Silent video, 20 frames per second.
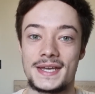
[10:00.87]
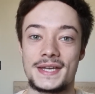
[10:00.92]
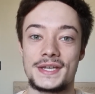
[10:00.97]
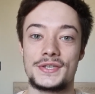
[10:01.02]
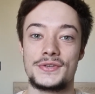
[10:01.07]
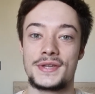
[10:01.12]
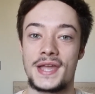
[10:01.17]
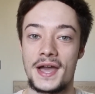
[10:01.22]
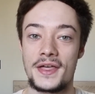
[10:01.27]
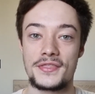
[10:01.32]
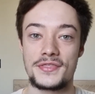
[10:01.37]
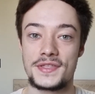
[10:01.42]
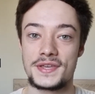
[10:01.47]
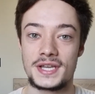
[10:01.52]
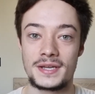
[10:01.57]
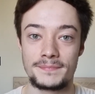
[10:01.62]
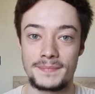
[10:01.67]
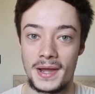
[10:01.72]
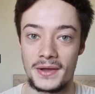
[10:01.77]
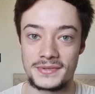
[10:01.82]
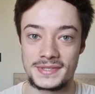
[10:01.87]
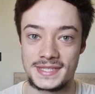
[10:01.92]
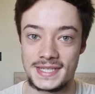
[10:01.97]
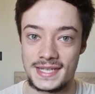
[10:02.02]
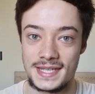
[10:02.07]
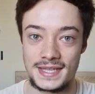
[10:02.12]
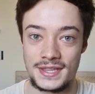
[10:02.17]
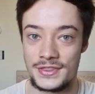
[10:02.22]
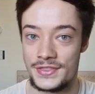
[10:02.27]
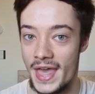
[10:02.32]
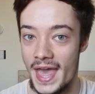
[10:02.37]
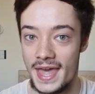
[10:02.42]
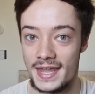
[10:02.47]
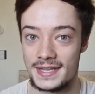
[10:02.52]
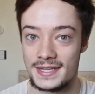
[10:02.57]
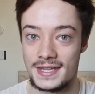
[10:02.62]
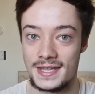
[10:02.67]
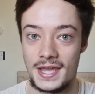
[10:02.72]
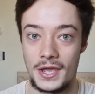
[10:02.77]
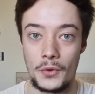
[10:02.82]
You can't think about it
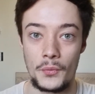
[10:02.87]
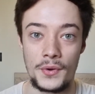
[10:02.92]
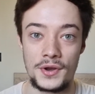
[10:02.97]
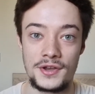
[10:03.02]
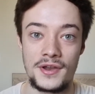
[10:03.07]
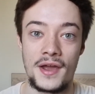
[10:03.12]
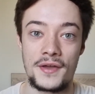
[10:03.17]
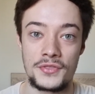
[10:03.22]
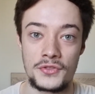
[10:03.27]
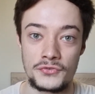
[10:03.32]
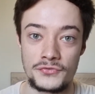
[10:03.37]
then when you're at the